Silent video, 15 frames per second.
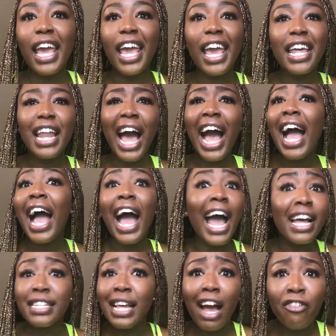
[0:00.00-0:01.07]
And
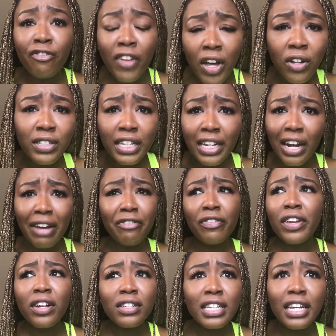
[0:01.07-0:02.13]
I failed it. I
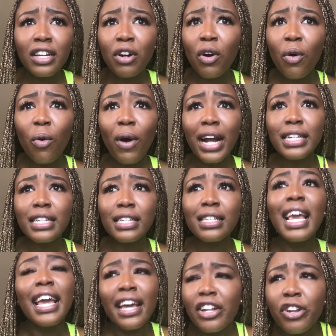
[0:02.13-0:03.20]
failed it, or I did.
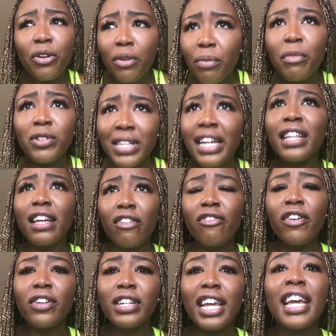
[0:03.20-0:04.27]
Yeah, no, most likely I
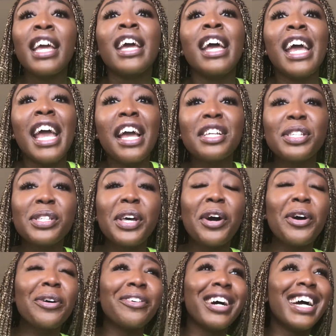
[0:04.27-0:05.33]
failed it. And
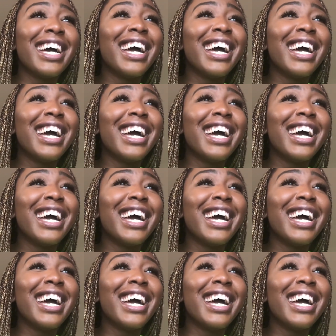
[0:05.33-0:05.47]
so